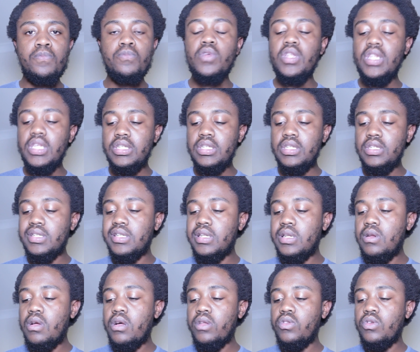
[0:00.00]
But this is
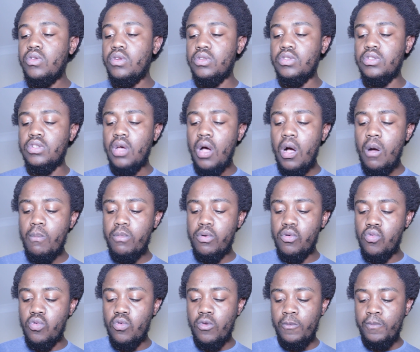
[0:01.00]
another
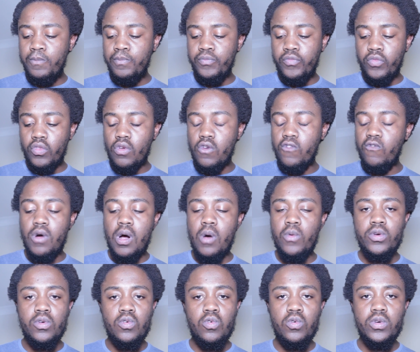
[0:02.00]
example of why
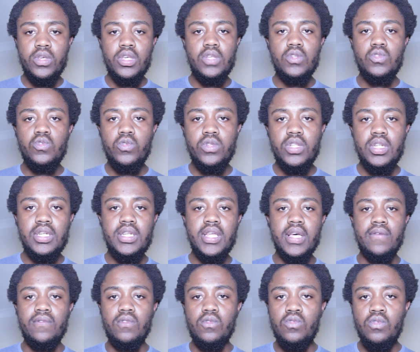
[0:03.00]
we call Esau the
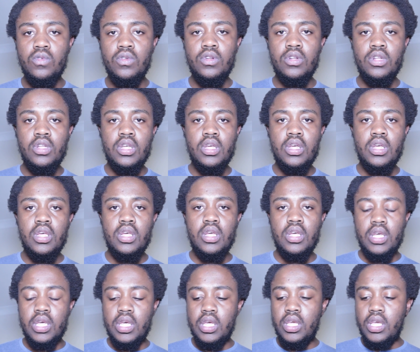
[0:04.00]
devil.
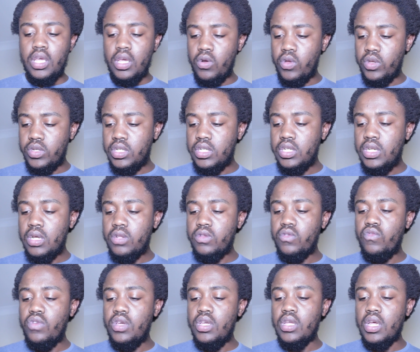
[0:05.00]
This is
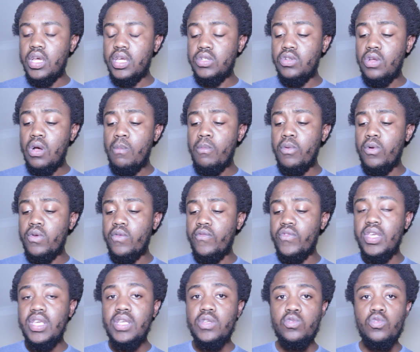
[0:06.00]
another example
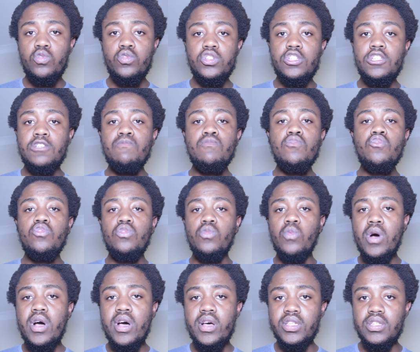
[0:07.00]
of Esau's smooth
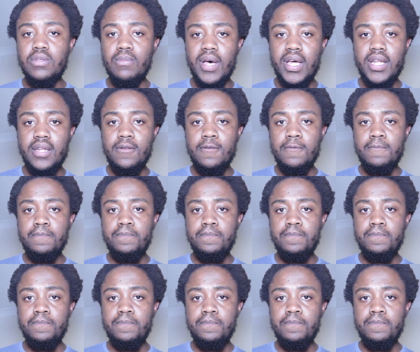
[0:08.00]
words, man.